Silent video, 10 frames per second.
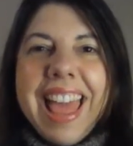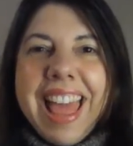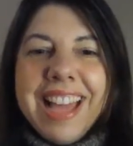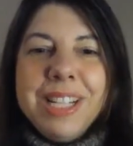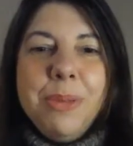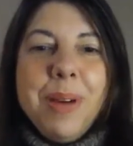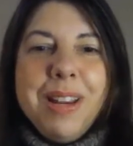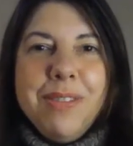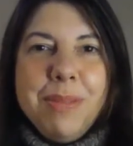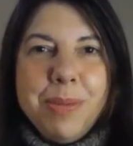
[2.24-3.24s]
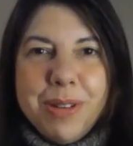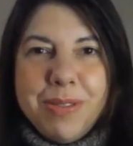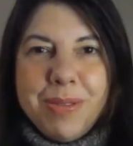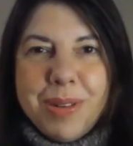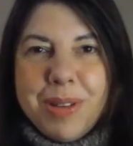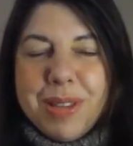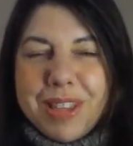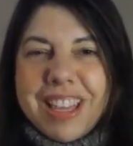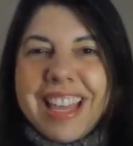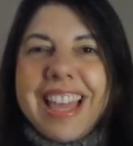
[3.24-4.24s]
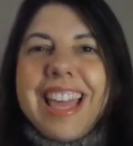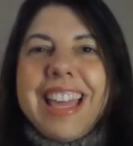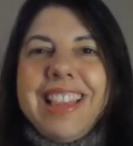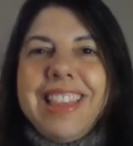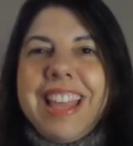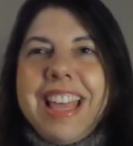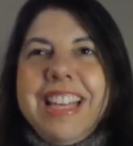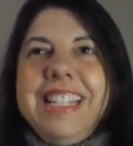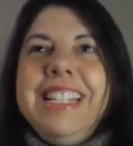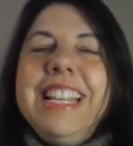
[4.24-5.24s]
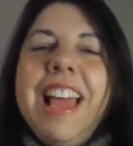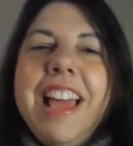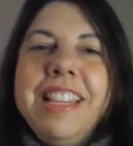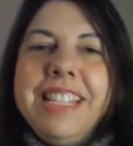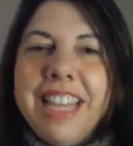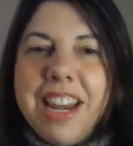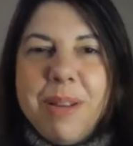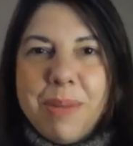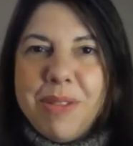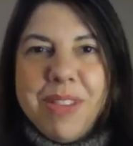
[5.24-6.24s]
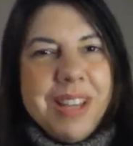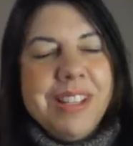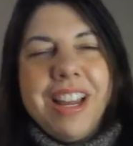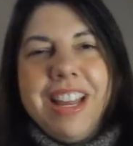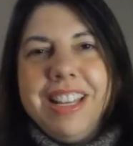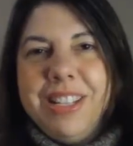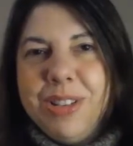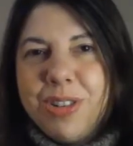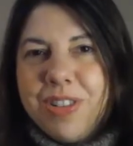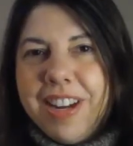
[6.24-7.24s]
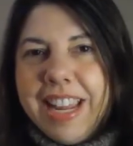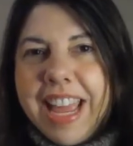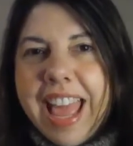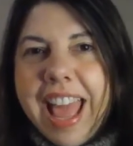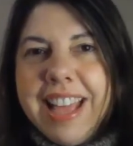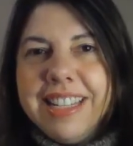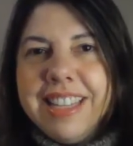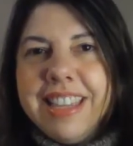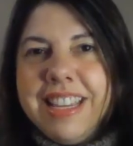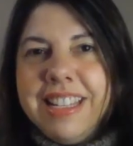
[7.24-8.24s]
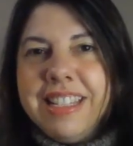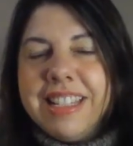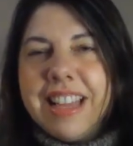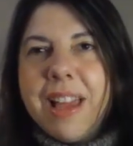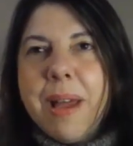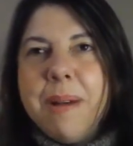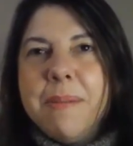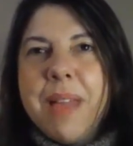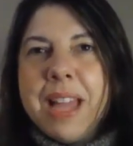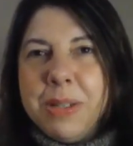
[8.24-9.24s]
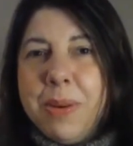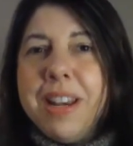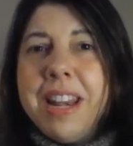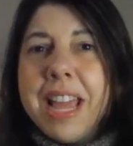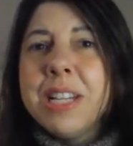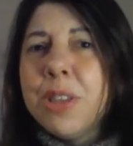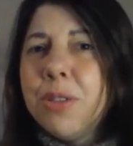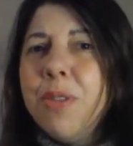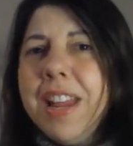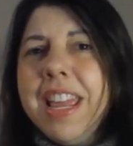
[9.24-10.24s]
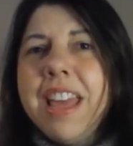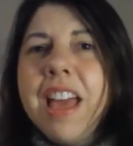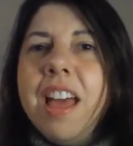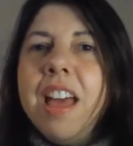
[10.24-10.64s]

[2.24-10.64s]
Act 1 of the Book of Ruth is a setup of the entire story, and this Act 1 and Act 3